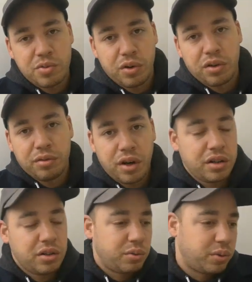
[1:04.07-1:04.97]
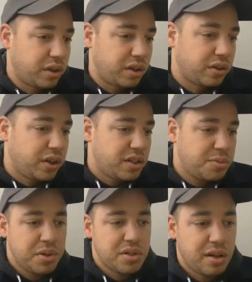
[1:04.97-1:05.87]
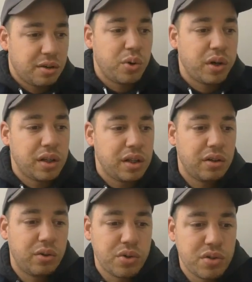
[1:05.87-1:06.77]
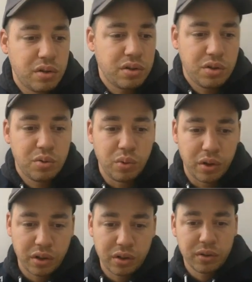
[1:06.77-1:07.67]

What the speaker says: worth of audio work. Okay, depends on how quickly or slowly you work.